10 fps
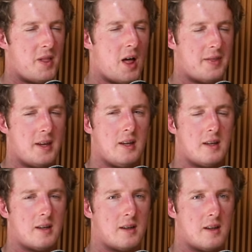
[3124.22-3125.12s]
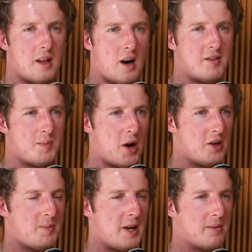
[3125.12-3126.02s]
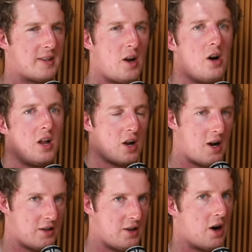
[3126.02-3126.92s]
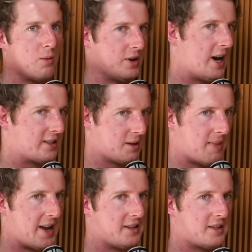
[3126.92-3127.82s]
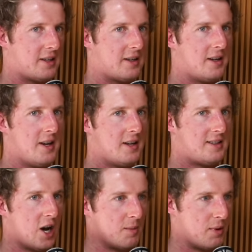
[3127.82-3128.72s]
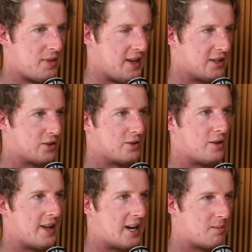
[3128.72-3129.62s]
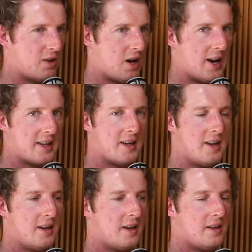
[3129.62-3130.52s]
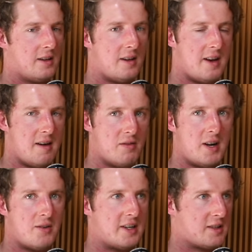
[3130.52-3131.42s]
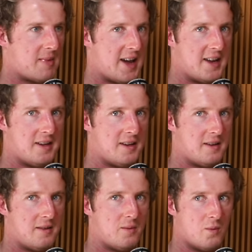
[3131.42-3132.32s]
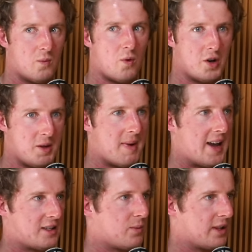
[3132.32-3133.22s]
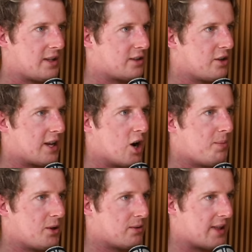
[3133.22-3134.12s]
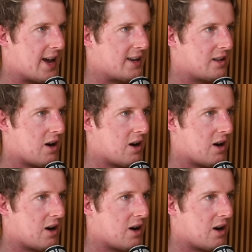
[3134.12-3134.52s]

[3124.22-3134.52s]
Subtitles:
I think like I've spoken to people and say, oh, like, you know, I wouldn't ask a mate to help me with this or do that. I'm like, never underestimate what your mates are willing to do to help you in that.